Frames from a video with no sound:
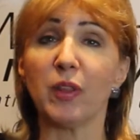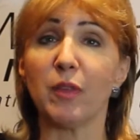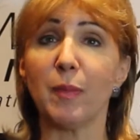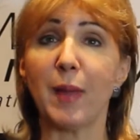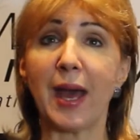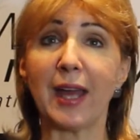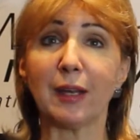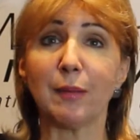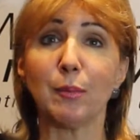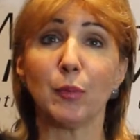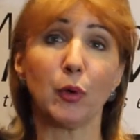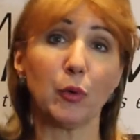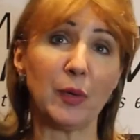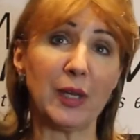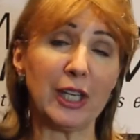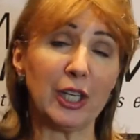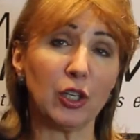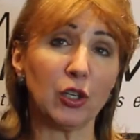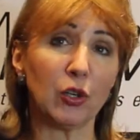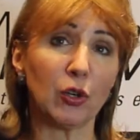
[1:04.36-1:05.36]
with Madame
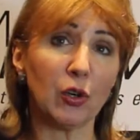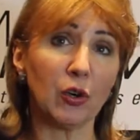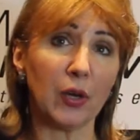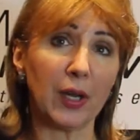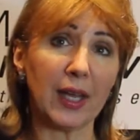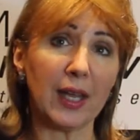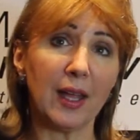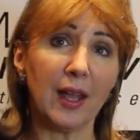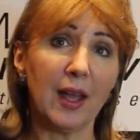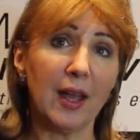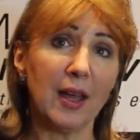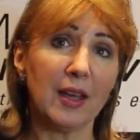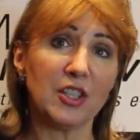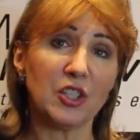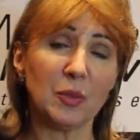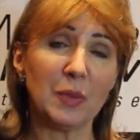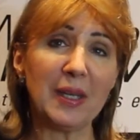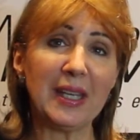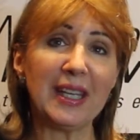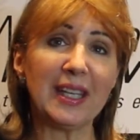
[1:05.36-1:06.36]
Marie Curie
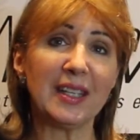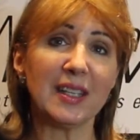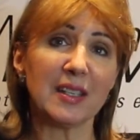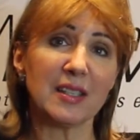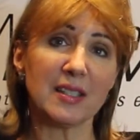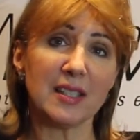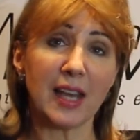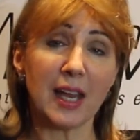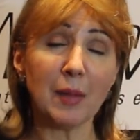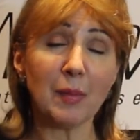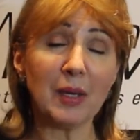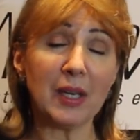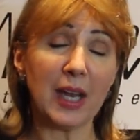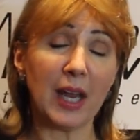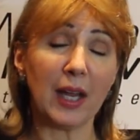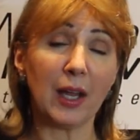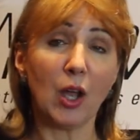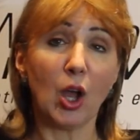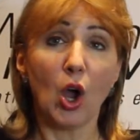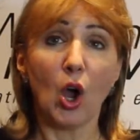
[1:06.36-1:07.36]
to begin
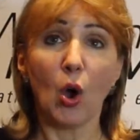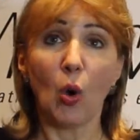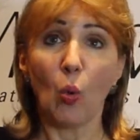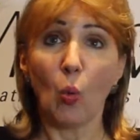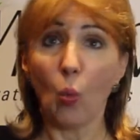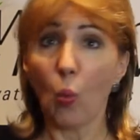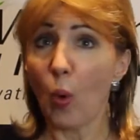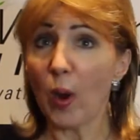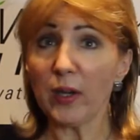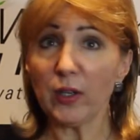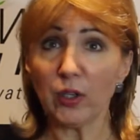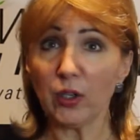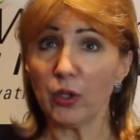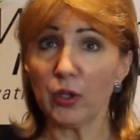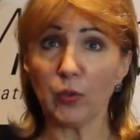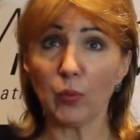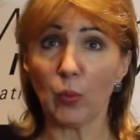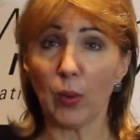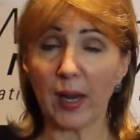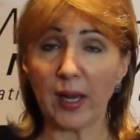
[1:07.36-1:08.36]
examining what
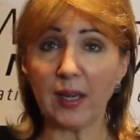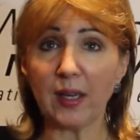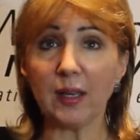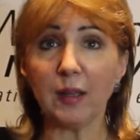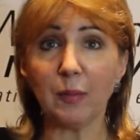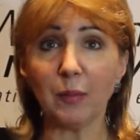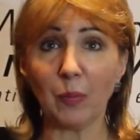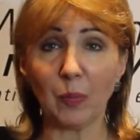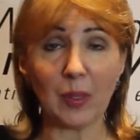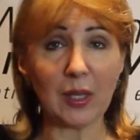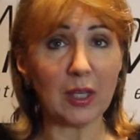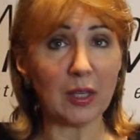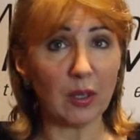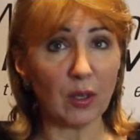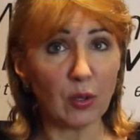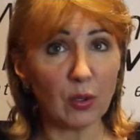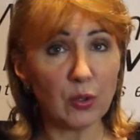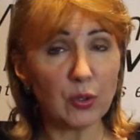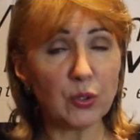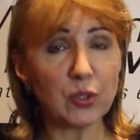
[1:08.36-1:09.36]
could radium be
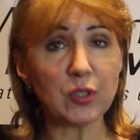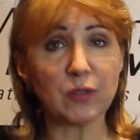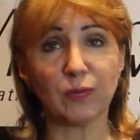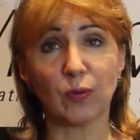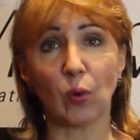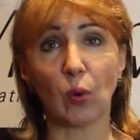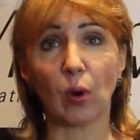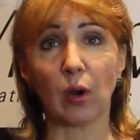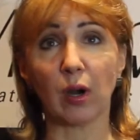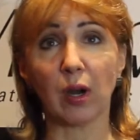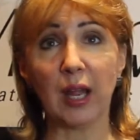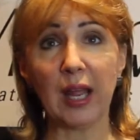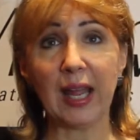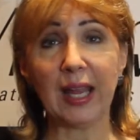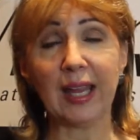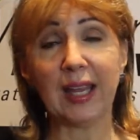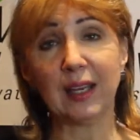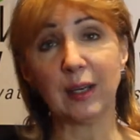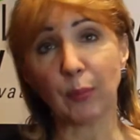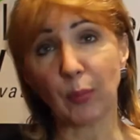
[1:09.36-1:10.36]
used for
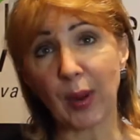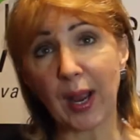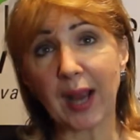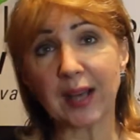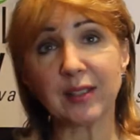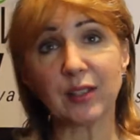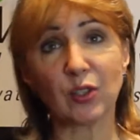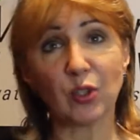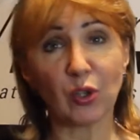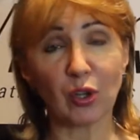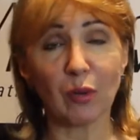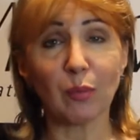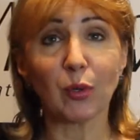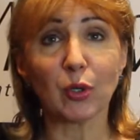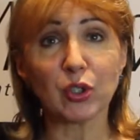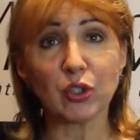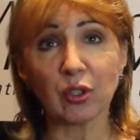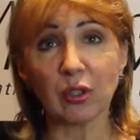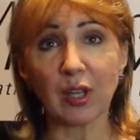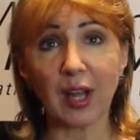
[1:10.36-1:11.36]
in a practical
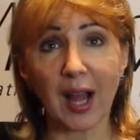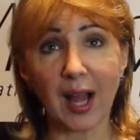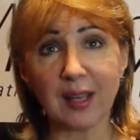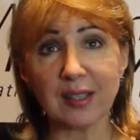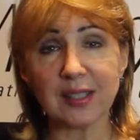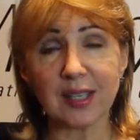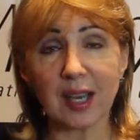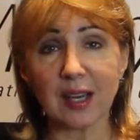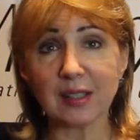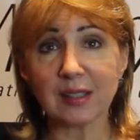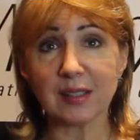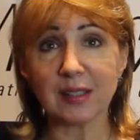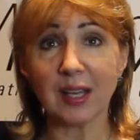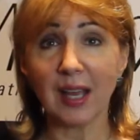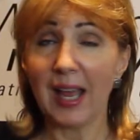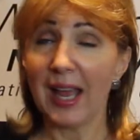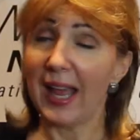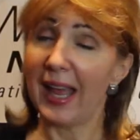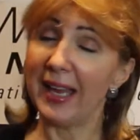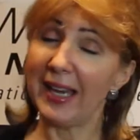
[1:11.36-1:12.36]
commercial context.
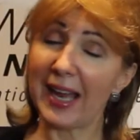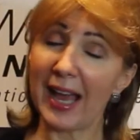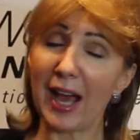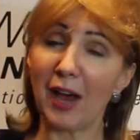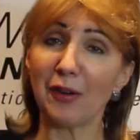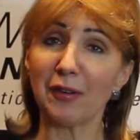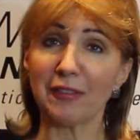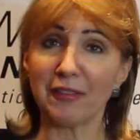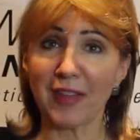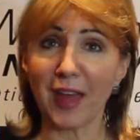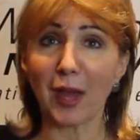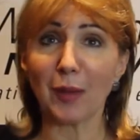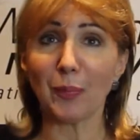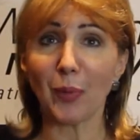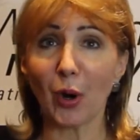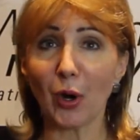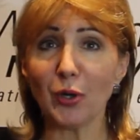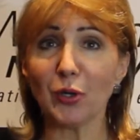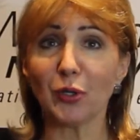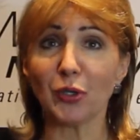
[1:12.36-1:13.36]
And out of that
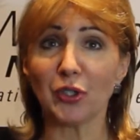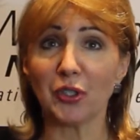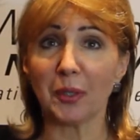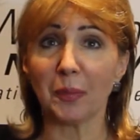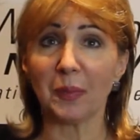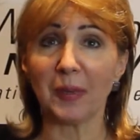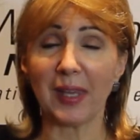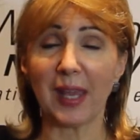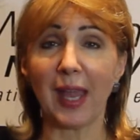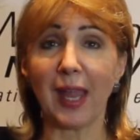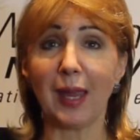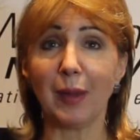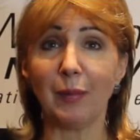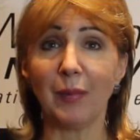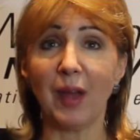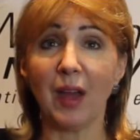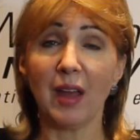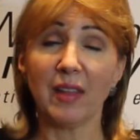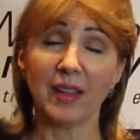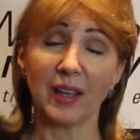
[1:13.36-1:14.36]
partnership
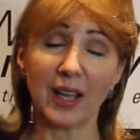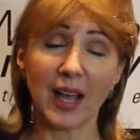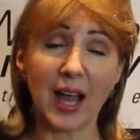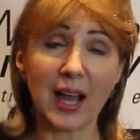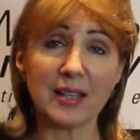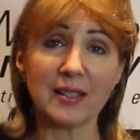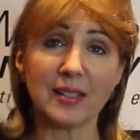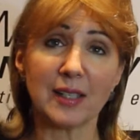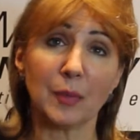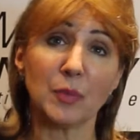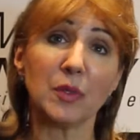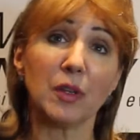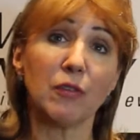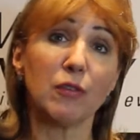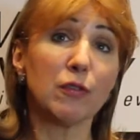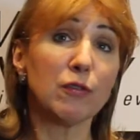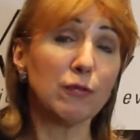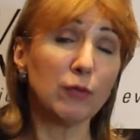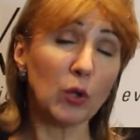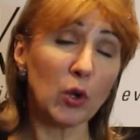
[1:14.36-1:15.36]
came the concept
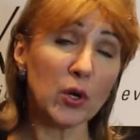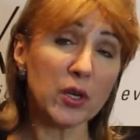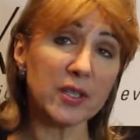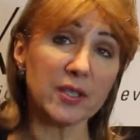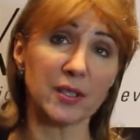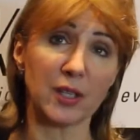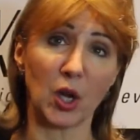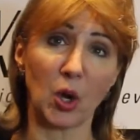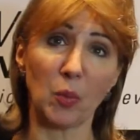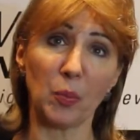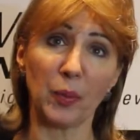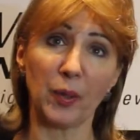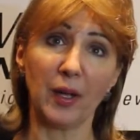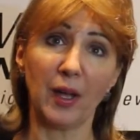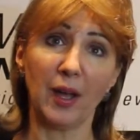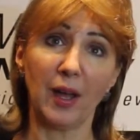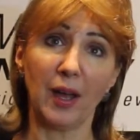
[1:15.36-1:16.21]
of the fluoroscope,